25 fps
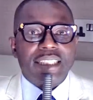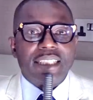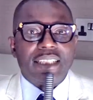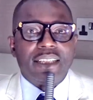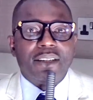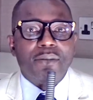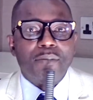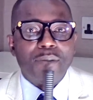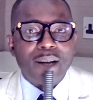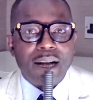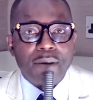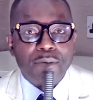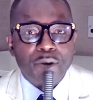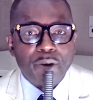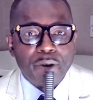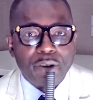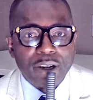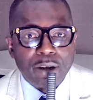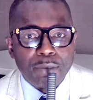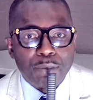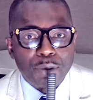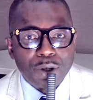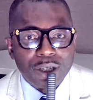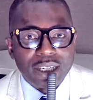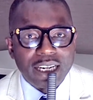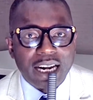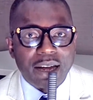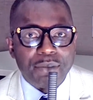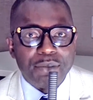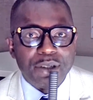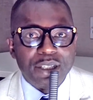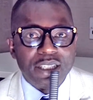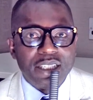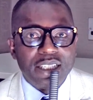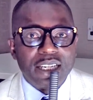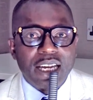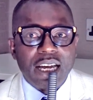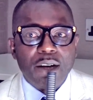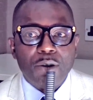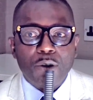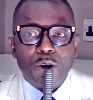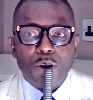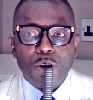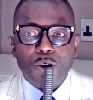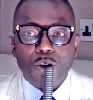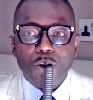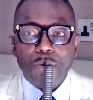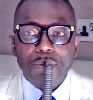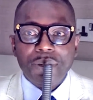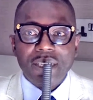I say, Mom, with your programming,
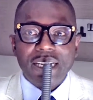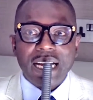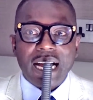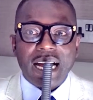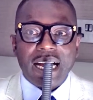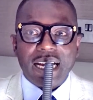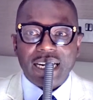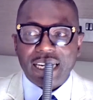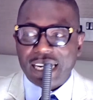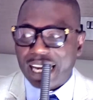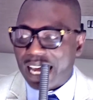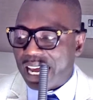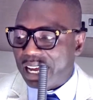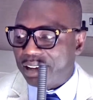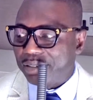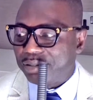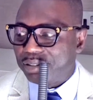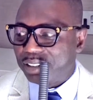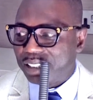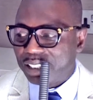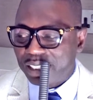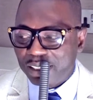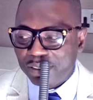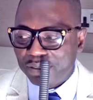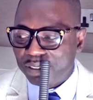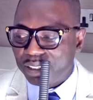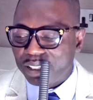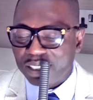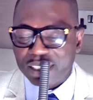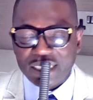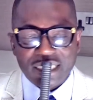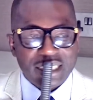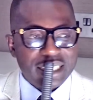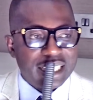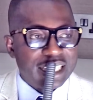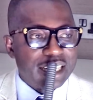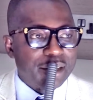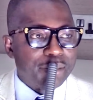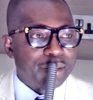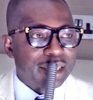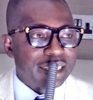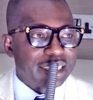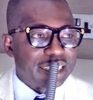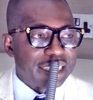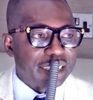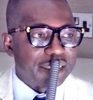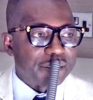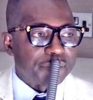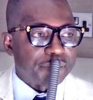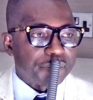Omega Live TV. Yeah, that
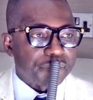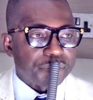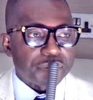must say.